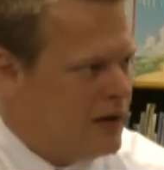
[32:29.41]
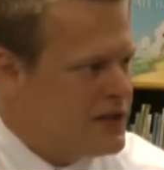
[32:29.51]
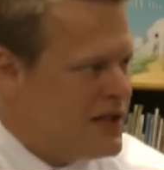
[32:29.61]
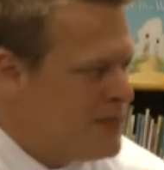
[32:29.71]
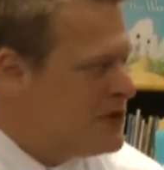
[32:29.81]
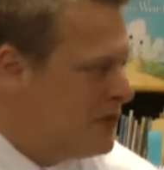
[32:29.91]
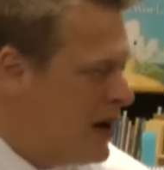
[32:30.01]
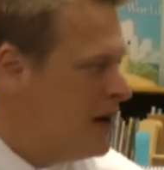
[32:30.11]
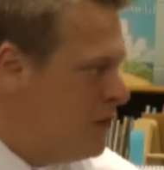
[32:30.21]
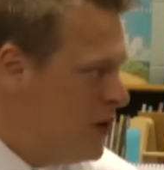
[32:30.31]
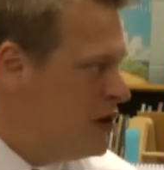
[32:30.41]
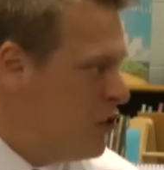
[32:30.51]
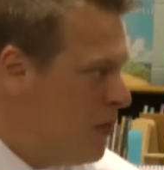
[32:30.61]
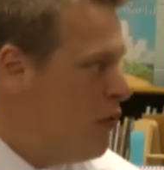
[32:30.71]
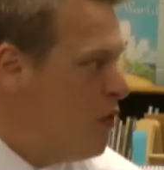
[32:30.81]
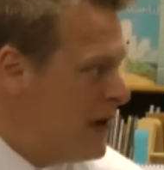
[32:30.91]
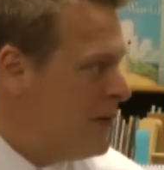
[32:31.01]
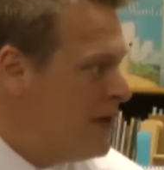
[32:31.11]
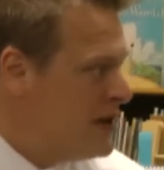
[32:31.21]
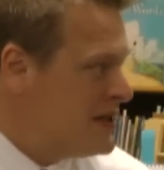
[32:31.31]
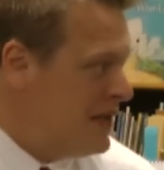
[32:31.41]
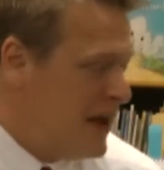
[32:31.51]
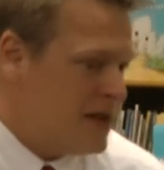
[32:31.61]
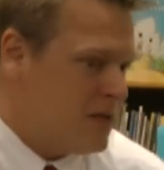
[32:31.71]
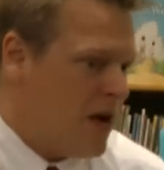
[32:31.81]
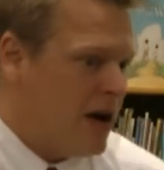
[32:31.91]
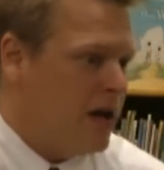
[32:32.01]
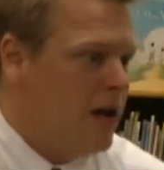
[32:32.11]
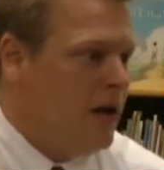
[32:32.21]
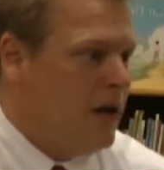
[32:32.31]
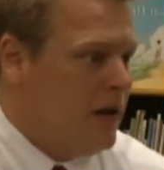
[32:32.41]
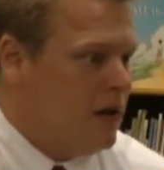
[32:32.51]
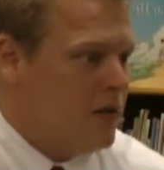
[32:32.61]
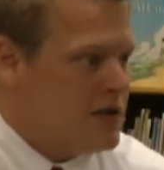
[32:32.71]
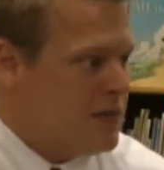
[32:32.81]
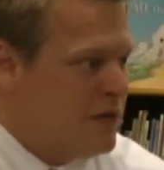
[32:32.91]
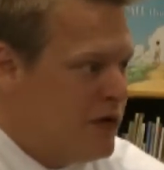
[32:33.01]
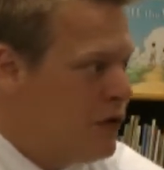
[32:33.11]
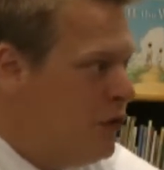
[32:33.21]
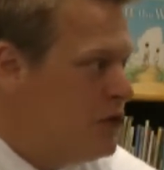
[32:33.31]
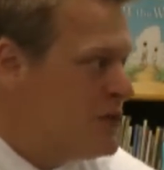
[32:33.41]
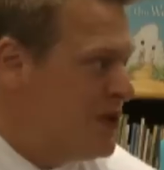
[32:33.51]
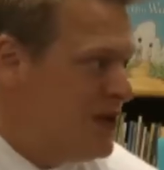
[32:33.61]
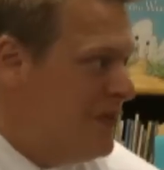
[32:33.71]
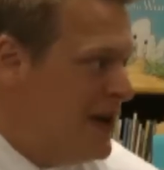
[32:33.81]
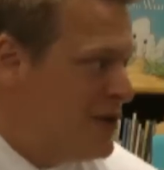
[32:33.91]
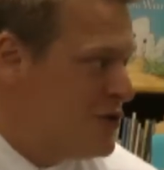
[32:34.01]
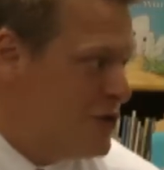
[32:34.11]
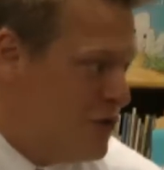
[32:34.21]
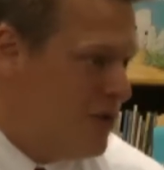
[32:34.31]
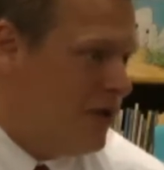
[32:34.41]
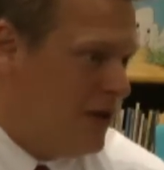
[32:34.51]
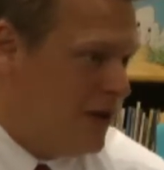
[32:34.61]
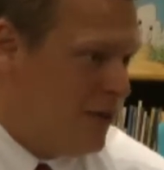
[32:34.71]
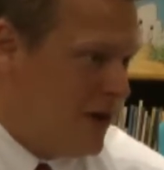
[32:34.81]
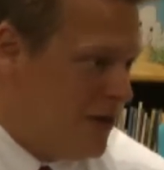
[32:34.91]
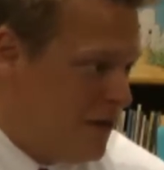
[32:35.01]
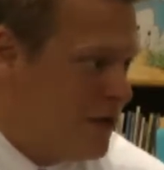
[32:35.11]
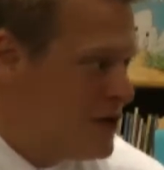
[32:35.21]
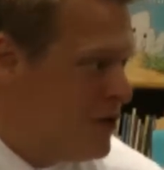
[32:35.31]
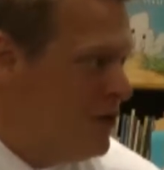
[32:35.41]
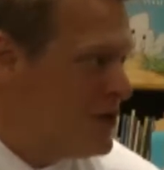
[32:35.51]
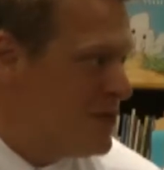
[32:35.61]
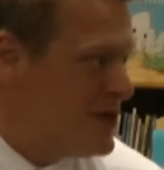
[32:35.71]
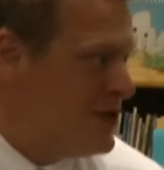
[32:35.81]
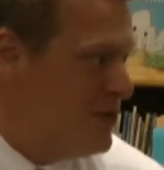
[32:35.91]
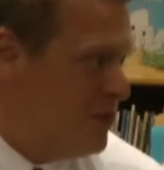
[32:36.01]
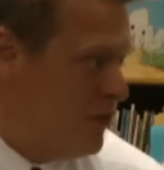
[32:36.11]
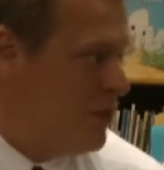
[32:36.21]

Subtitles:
accepts kind of what your point was, and that's why, some of their goals were to make sure, one of the first goals was to